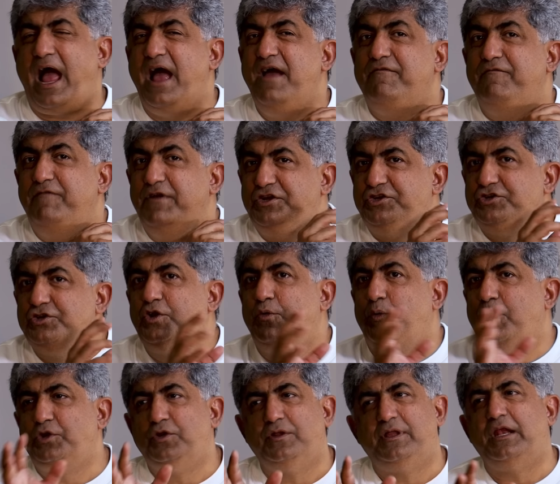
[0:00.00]
I wish, you know,
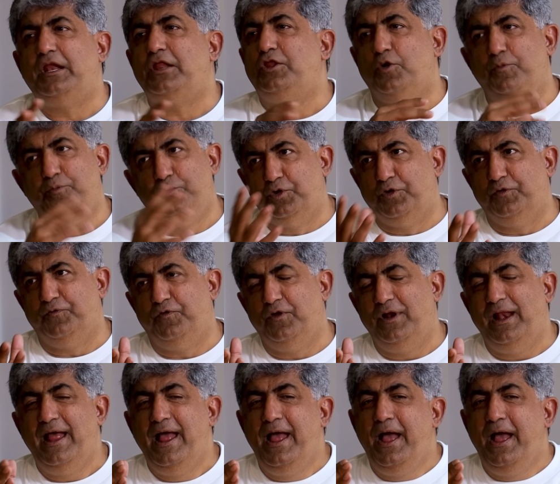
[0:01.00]
what you said is so beautiful.